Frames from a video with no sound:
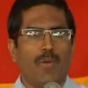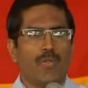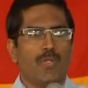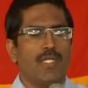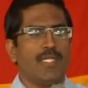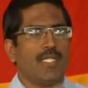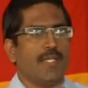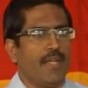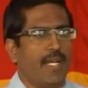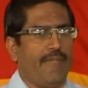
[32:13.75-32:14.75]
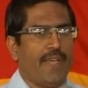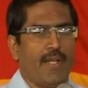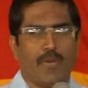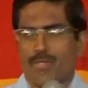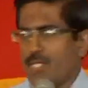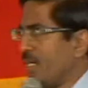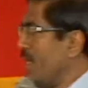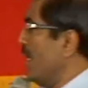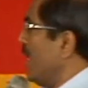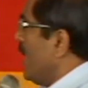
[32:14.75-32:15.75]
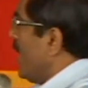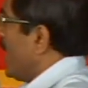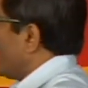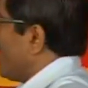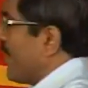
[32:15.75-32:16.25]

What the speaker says: So this is a very difficult question, and I will